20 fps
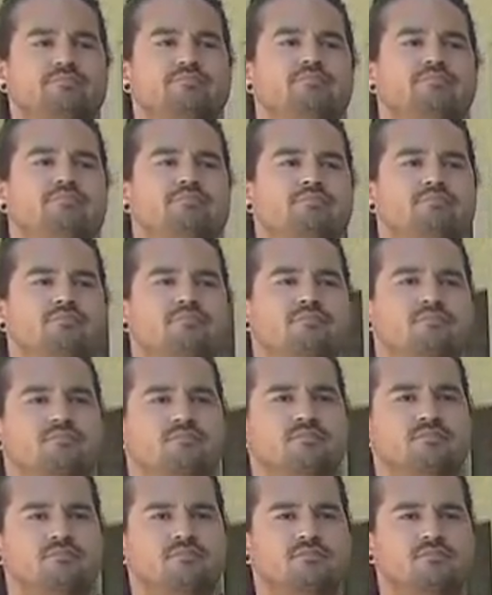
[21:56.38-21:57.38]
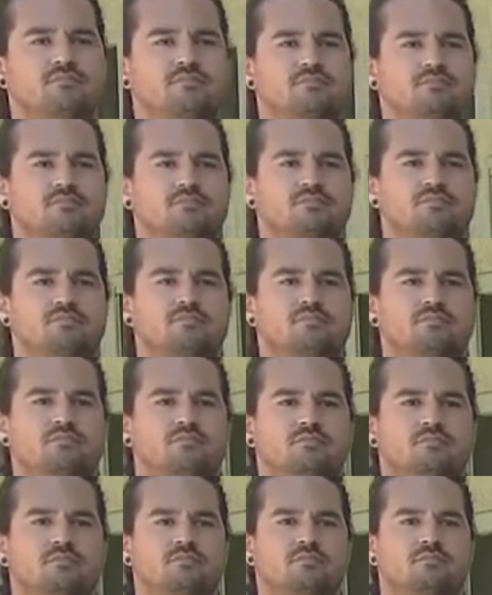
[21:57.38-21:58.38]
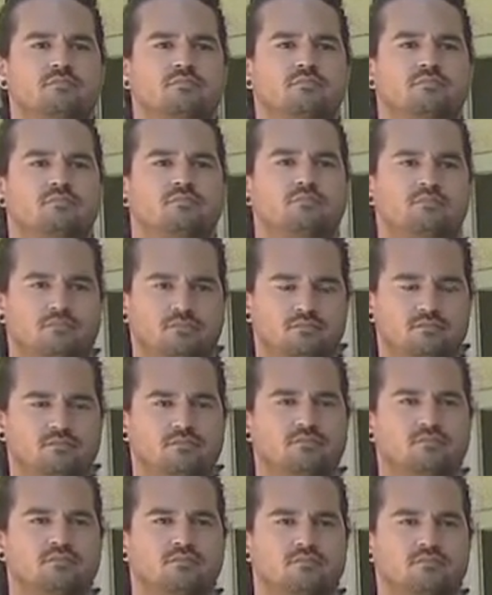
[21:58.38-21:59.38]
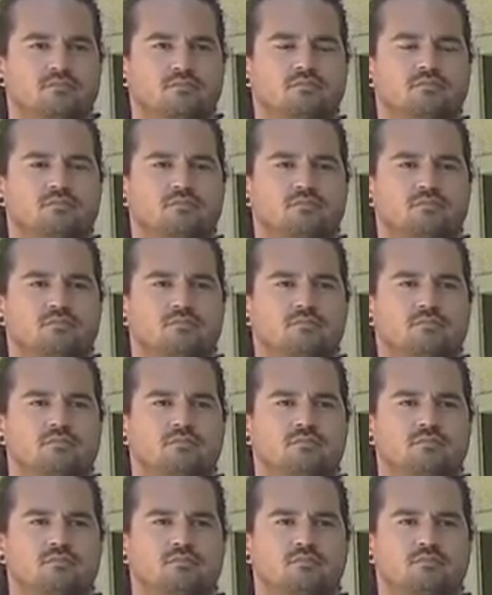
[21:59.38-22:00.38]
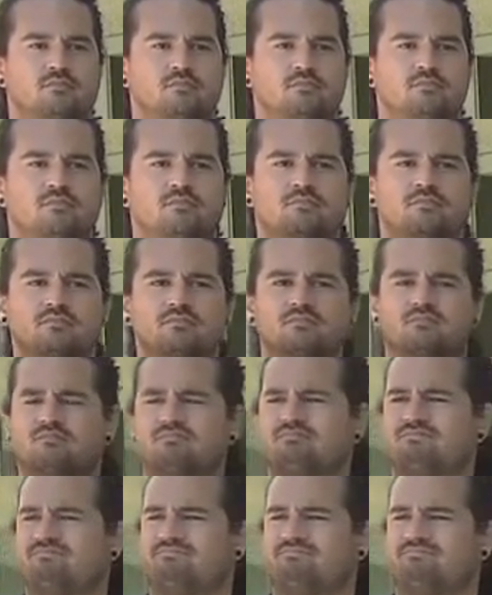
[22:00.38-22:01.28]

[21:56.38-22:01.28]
No words are spoken by the person on screen.